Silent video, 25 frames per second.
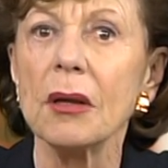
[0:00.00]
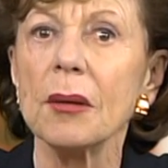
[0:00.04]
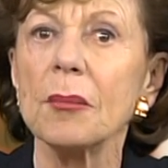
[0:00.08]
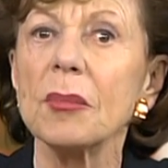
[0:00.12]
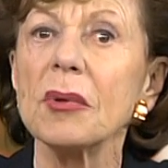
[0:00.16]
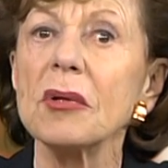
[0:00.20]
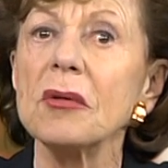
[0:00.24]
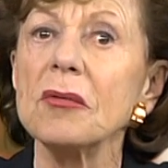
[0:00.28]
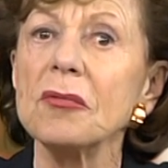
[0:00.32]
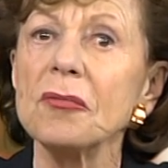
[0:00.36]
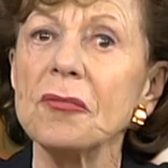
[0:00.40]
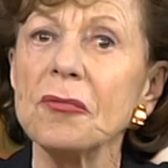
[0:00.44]

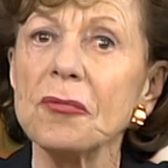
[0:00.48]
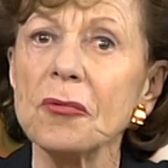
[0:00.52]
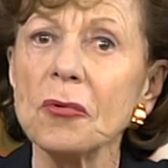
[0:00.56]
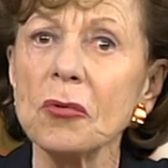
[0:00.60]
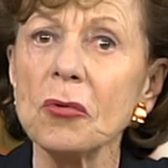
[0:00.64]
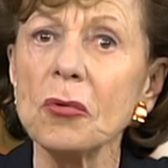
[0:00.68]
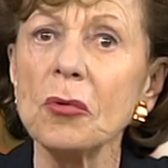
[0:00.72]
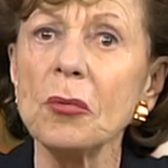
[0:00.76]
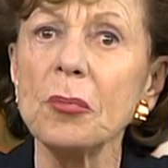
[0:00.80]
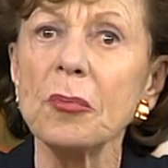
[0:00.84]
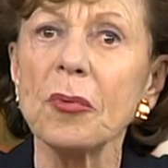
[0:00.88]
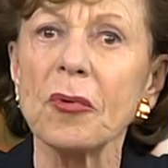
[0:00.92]
but a
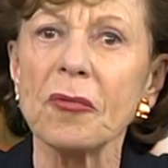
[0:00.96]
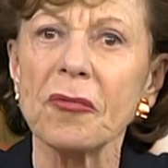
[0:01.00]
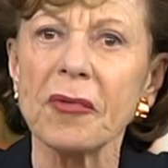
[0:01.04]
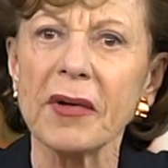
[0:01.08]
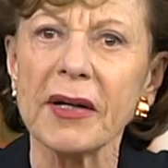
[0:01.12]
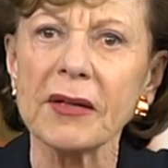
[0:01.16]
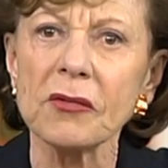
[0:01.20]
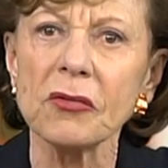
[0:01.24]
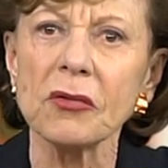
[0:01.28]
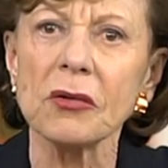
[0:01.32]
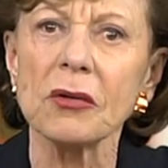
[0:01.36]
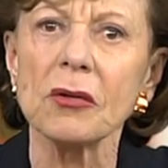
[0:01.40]
full
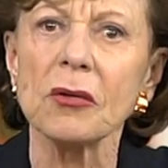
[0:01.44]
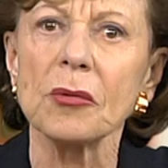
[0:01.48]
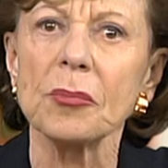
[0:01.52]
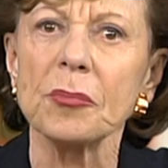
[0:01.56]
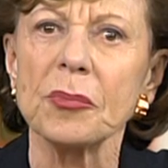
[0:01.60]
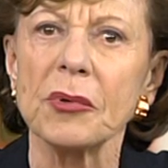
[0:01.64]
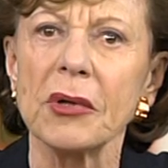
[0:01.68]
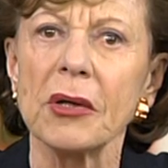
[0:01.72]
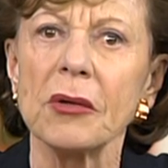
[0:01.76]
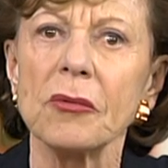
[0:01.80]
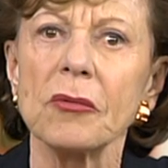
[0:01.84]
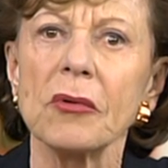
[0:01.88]
professional
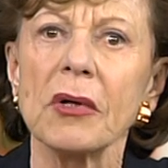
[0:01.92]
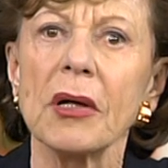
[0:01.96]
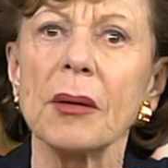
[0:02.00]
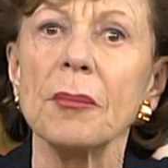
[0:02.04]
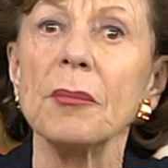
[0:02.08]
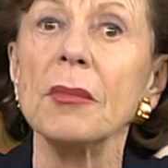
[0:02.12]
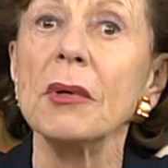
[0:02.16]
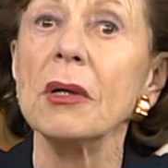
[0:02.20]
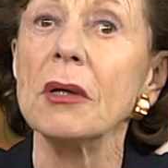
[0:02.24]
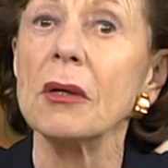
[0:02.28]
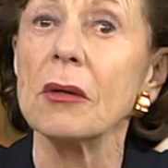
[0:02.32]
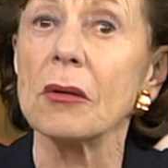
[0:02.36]
program